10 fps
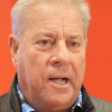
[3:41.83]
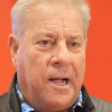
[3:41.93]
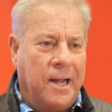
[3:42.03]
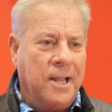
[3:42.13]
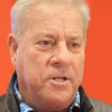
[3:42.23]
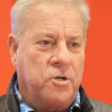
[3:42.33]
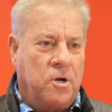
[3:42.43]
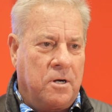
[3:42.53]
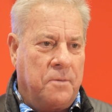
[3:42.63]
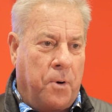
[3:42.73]
I like to
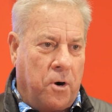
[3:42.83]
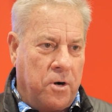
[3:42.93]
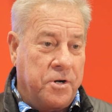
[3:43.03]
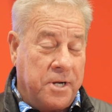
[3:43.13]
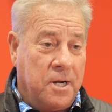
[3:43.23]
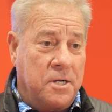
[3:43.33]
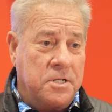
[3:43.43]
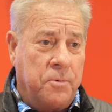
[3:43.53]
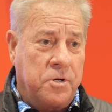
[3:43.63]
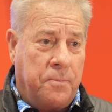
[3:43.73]
talk to partners and
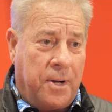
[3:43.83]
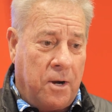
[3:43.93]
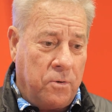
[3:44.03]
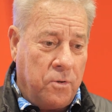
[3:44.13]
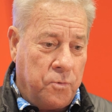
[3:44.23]
customers about